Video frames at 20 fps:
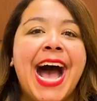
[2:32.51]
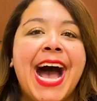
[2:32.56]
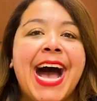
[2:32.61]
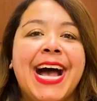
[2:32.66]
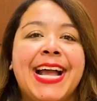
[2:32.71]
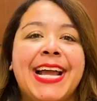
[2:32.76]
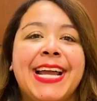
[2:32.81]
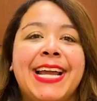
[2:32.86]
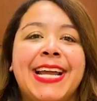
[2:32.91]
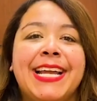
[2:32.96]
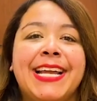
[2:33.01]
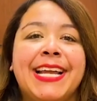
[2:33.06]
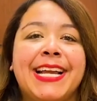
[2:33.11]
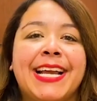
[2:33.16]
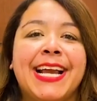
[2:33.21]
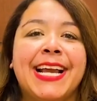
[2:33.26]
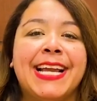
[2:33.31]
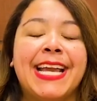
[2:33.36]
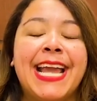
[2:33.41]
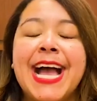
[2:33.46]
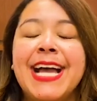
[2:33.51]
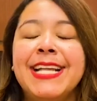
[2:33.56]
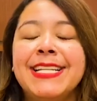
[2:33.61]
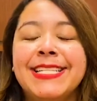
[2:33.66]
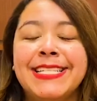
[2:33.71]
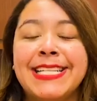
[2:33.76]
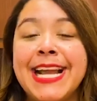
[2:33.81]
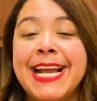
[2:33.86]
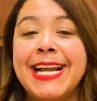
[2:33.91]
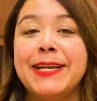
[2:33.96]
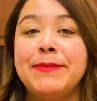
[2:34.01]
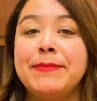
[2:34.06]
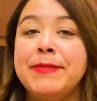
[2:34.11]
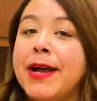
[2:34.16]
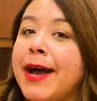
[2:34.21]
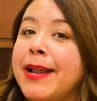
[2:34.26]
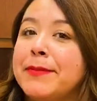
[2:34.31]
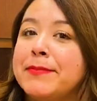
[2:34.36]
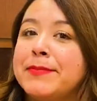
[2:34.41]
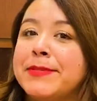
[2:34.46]
I can't say I'm
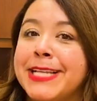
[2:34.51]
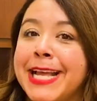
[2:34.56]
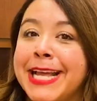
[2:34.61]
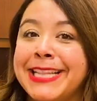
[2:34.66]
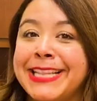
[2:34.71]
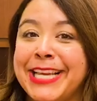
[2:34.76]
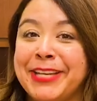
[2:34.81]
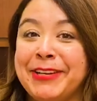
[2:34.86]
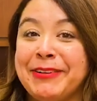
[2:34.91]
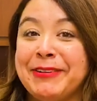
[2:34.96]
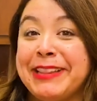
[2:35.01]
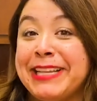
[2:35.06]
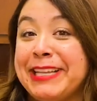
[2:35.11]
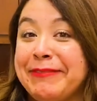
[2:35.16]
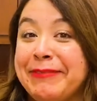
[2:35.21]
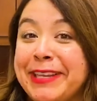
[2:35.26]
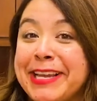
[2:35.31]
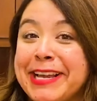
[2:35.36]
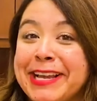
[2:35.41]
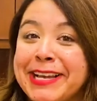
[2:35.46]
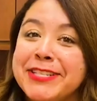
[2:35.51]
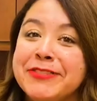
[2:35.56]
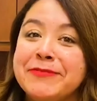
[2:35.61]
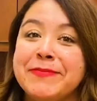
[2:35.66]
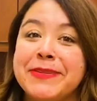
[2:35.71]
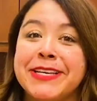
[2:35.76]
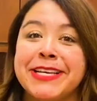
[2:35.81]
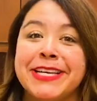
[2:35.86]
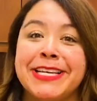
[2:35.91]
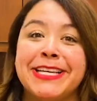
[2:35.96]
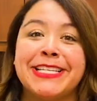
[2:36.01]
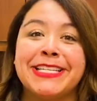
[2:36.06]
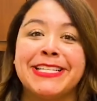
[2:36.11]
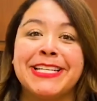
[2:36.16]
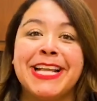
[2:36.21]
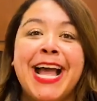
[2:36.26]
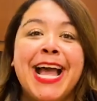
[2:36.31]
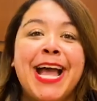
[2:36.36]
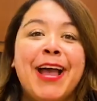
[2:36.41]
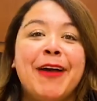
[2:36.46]
not upset that you're leaving us because
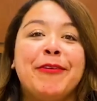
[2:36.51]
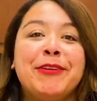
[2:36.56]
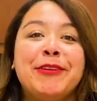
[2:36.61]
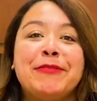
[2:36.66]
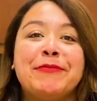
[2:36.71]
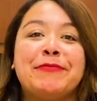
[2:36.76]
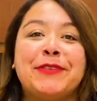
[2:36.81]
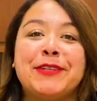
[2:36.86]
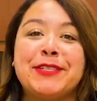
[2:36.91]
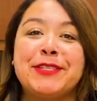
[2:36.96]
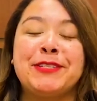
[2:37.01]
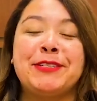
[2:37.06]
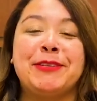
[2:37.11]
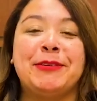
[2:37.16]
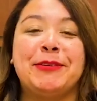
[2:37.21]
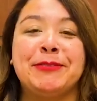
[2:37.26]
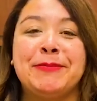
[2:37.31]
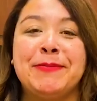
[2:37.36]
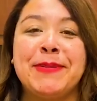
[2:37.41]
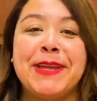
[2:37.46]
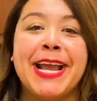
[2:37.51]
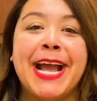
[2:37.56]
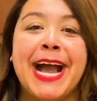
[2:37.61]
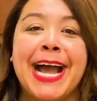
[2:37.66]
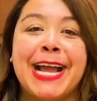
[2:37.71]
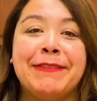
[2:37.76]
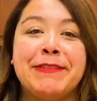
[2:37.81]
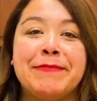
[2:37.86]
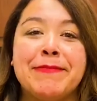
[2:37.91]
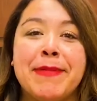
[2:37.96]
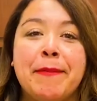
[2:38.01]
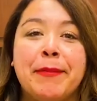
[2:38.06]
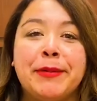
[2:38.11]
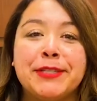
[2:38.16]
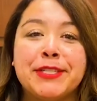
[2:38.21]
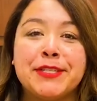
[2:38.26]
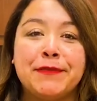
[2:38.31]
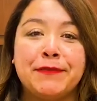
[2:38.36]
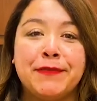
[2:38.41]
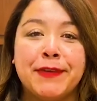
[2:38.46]
when you first told me, I remember
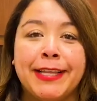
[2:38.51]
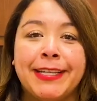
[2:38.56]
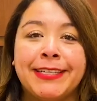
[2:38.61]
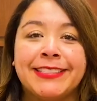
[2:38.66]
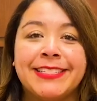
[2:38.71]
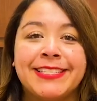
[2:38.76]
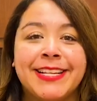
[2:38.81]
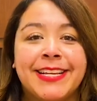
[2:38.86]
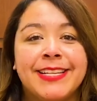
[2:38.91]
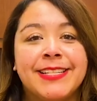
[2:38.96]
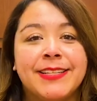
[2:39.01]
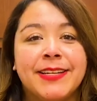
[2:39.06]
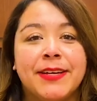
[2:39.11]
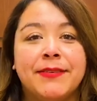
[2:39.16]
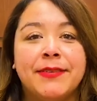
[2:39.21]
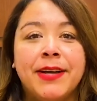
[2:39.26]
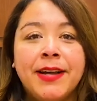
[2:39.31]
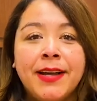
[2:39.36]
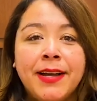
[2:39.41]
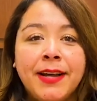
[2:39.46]
just feeling the sense of,